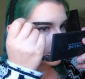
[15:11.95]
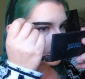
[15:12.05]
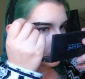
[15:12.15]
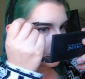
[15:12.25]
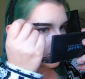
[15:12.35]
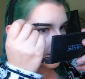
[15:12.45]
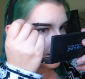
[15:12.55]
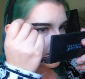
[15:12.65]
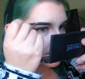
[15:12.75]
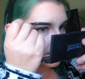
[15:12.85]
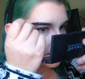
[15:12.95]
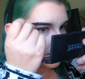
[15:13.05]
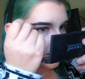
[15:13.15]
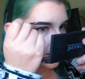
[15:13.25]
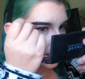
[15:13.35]
So really
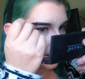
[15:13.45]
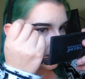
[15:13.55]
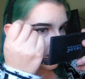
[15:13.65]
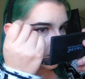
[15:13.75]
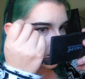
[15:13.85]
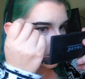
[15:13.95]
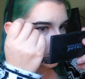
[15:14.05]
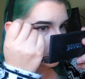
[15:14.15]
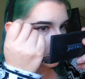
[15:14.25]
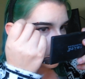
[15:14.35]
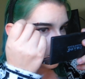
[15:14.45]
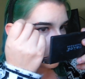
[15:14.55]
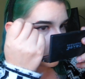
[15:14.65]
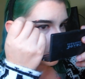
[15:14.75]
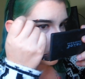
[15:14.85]
skinny
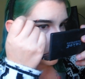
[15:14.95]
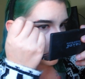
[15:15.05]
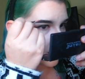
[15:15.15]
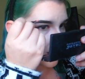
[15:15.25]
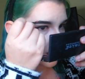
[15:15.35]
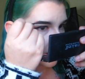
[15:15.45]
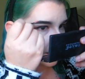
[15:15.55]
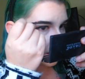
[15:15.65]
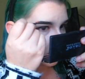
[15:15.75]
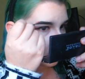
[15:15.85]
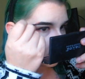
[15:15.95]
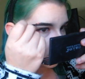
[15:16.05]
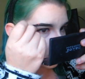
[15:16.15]
line